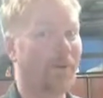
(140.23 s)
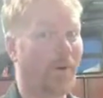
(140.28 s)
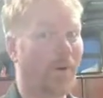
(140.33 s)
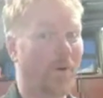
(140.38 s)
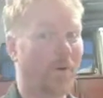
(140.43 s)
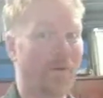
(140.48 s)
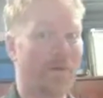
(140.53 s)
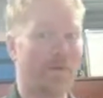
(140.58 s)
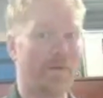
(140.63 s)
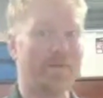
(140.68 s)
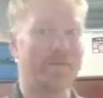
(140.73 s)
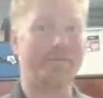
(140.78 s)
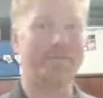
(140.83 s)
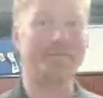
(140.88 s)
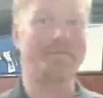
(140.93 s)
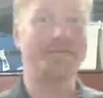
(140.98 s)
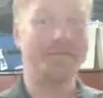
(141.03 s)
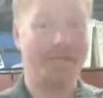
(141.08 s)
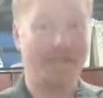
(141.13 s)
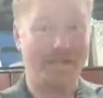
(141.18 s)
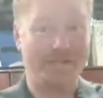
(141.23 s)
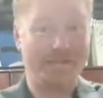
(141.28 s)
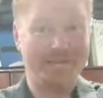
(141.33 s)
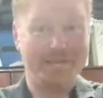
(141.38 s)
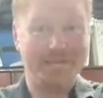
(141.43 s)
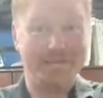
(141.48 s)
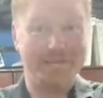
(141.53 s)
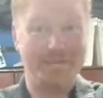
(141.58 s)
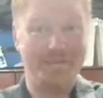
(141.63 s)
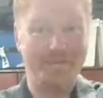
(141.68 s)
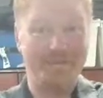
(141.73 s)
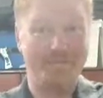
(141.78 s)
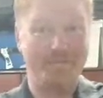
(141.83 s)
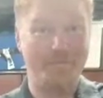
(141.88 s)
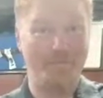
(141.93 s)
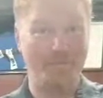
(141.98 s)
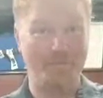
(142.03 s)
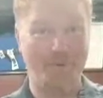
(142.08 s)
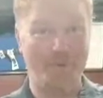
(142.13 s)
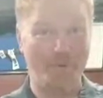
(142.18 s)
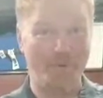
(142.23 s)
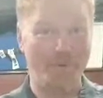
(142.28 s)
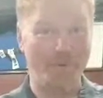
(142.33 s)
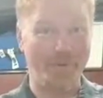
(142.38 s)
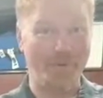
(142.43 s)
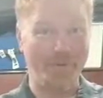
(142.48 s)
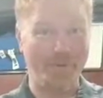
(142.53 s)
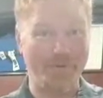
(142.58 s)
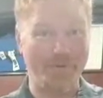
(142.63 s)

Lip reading: pull. Yes, pull.